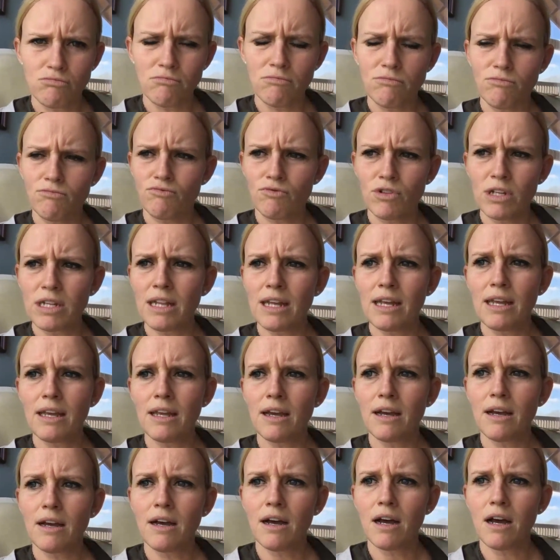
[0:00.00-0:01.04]
really
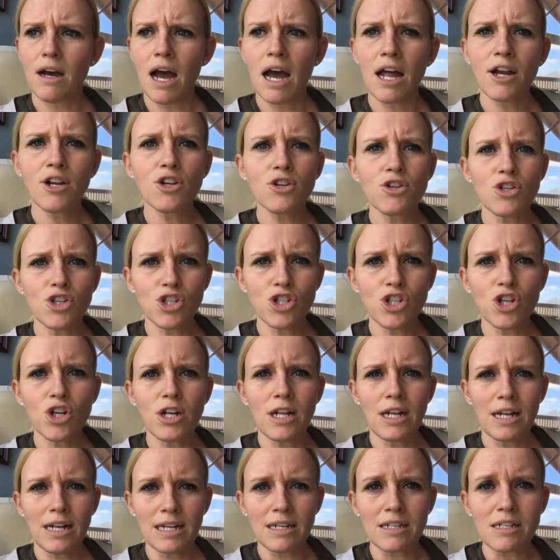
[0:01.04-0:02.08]
understood
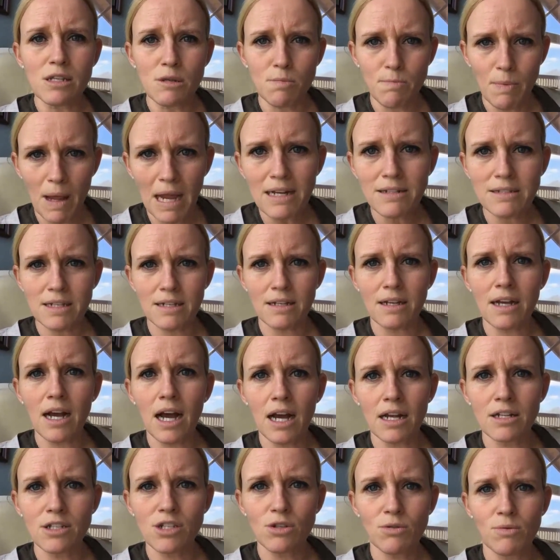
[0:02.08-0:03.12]
and expected
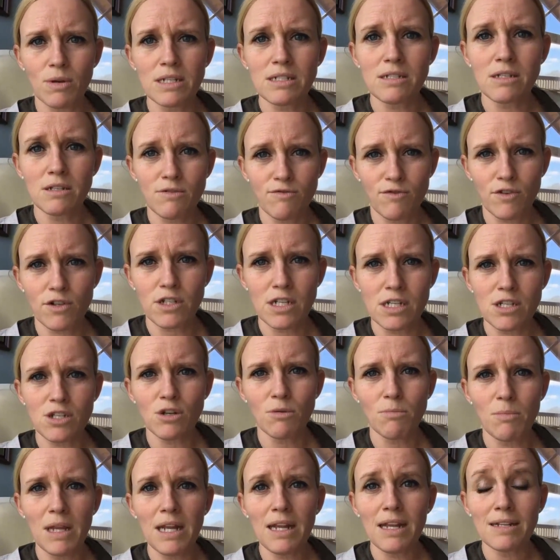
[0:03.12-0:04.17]
consequences for
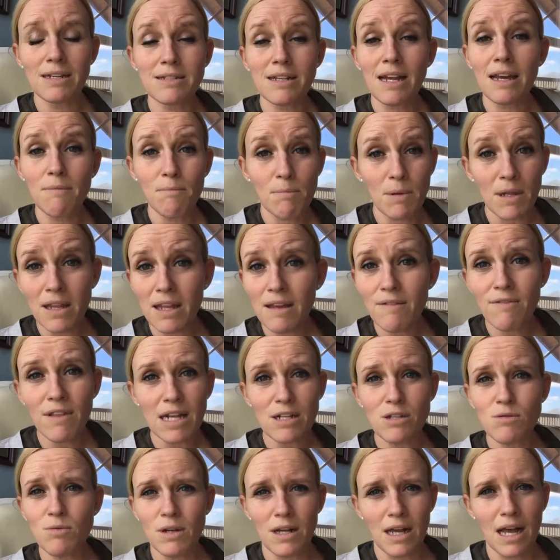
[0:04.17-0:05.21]
disobedience. I believe
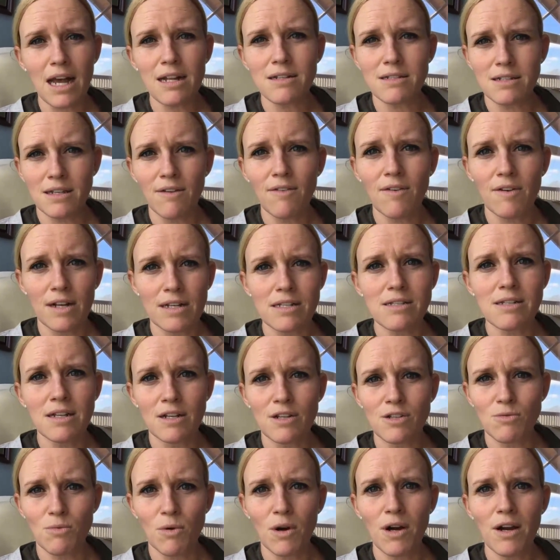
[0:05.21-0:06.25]
that's what God's given us in
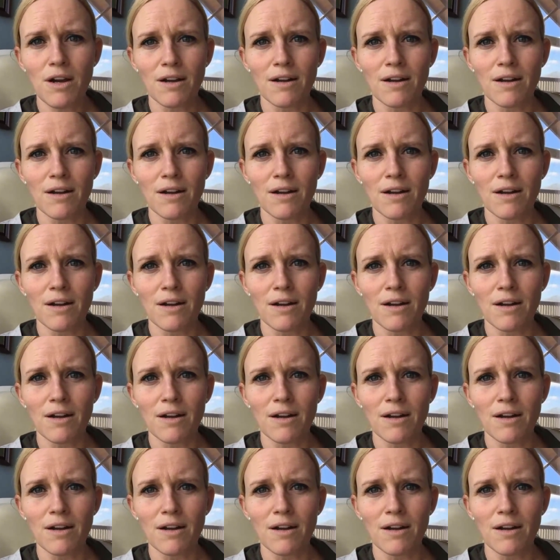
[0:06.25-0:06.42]
his word.